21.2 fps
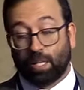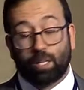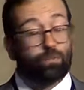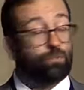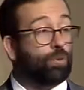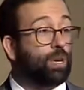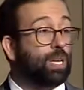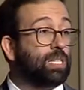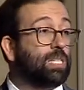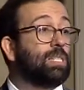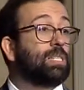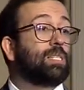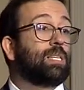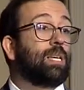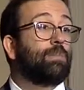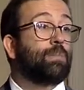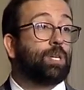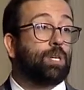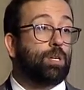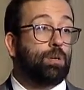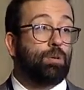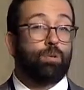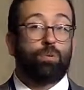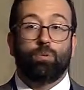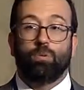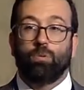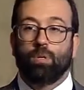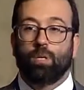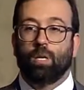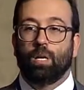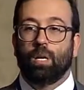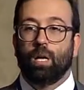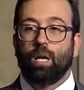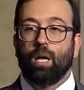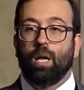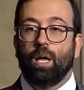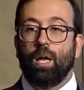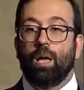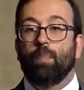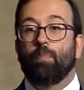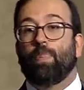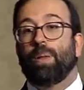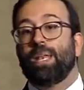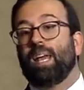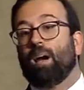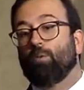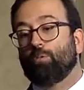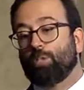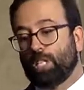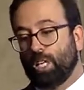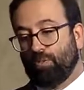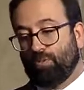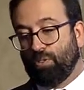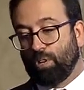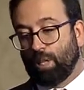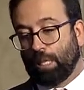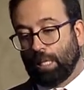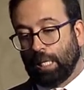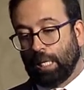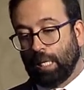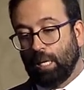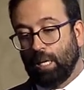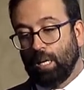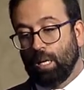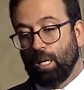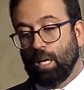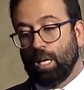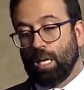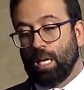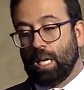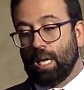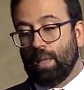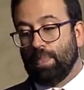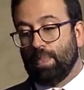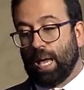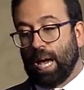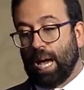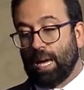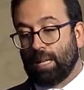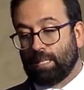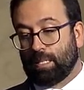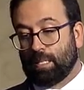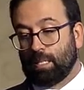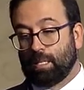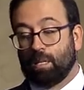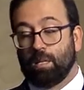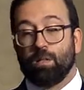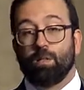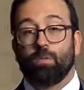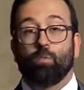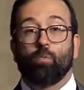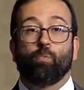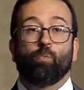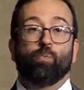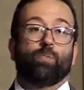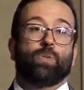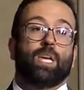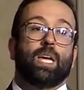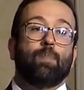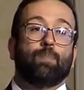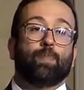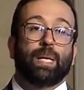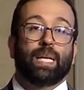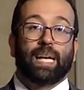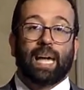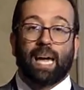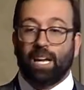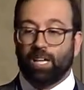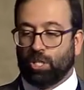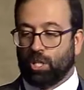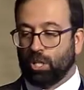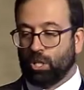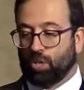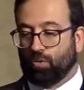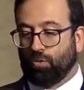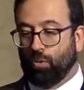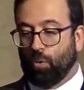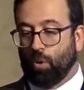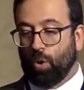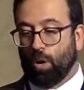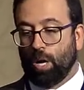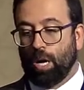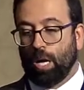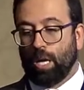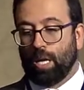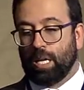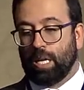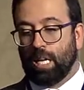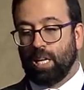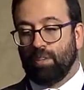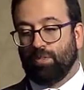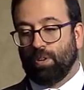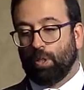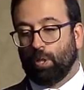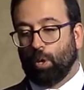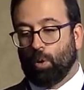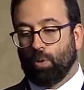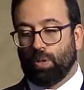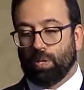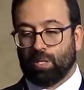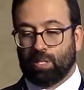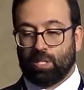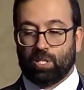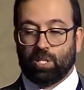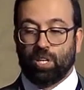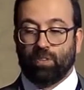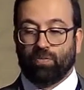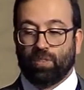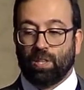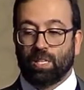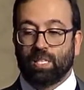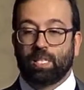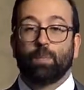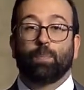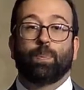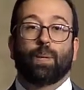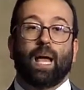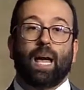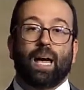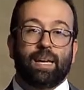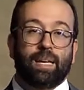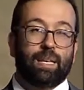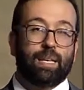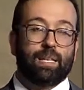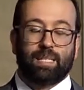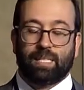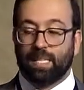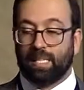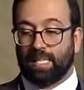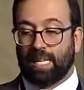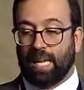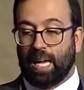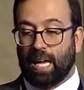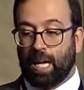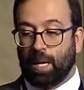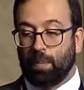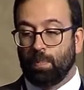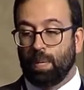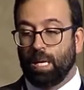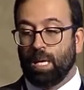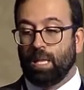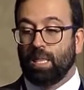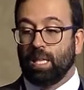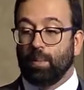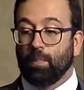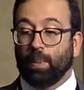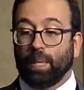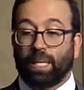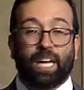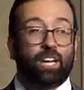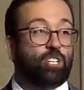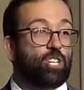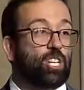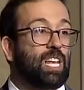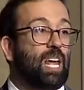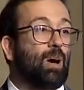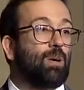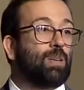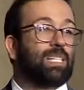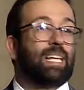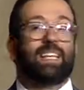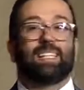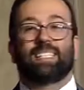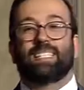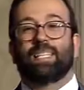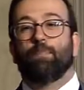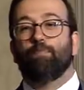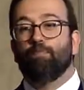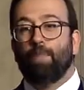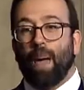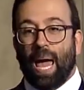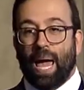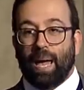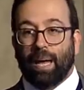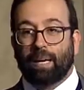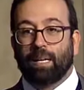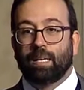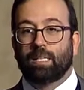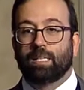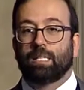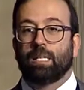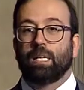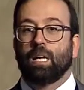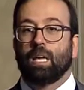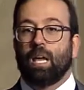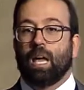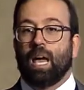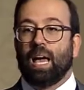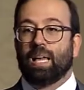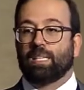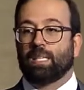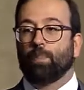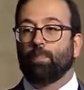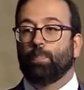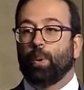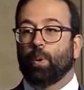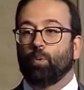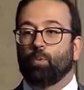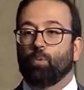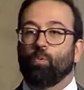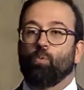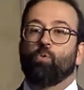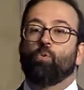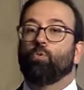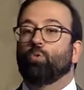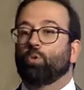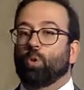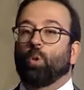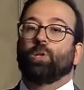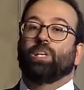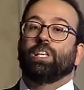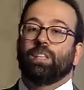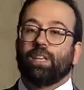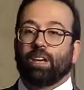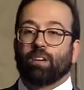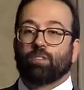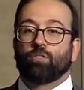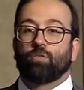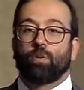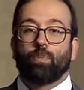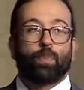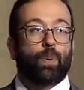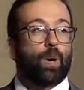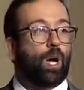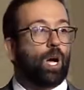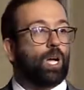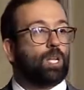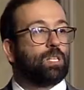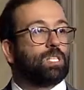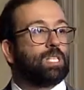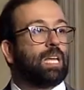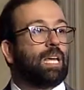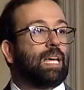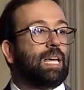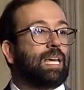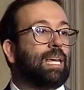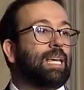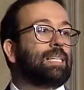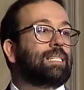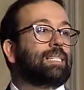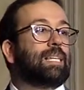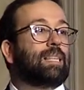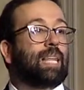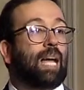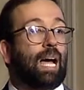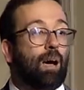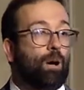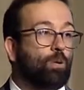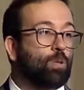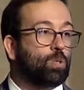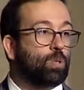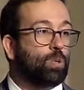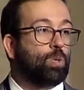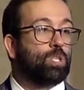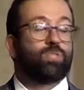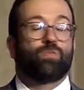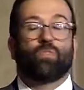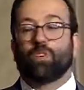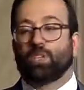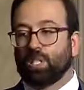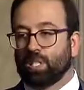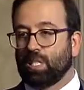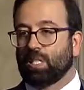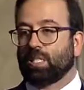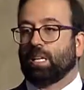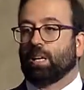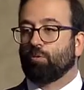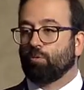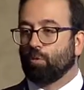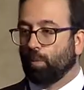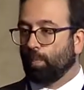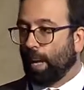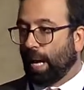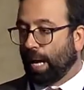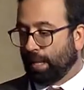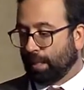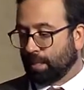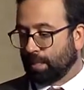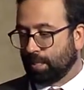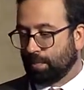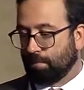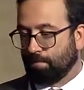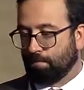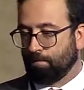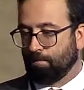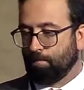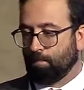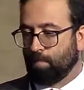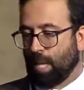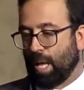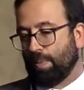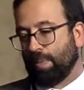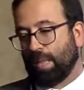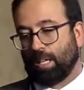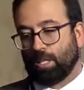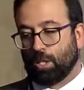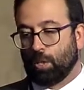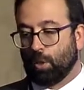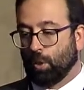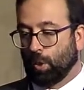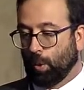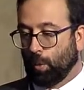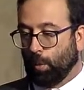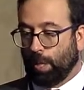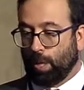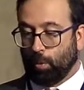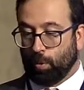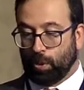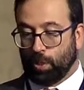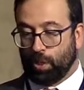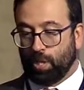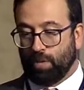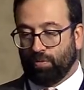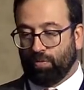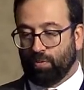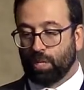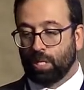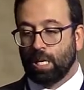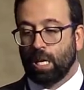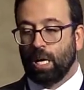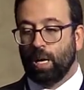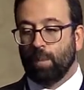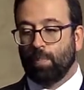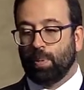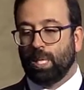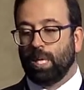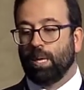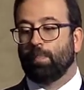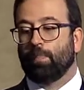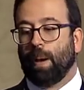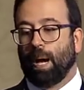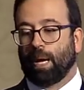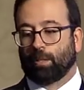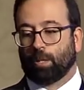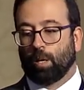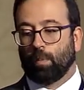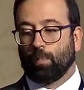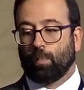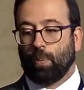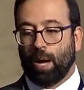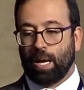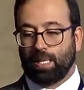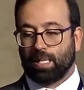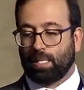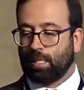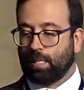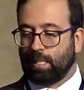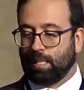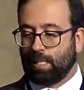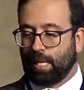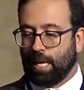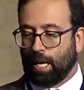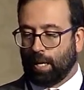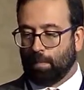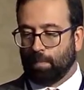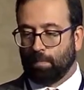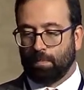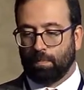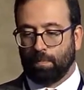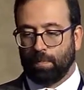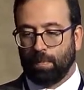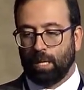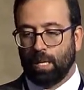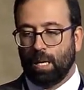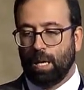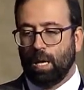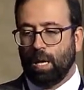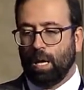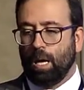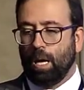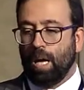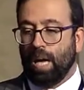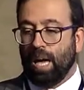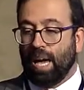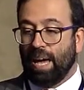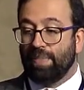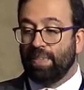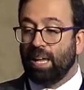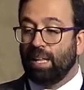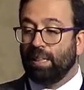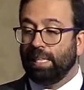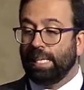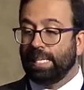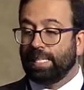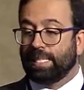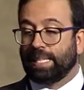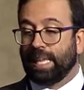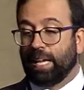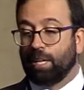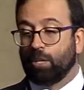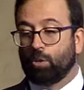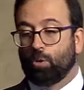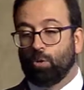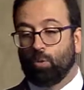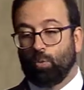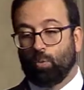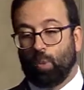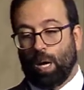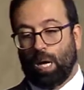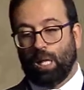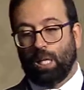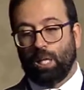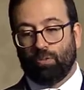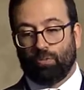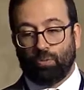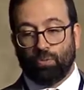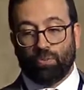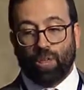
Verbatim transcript: of raising the same Q, but now differently in that the implications for, even though the shift of the supply is the same, the implication now is that it's the banks as opposed who's holding the extra bonds is it the households versus the central banks and that's the only way in which it differs but the impact on price is the same and that leads then to well if we've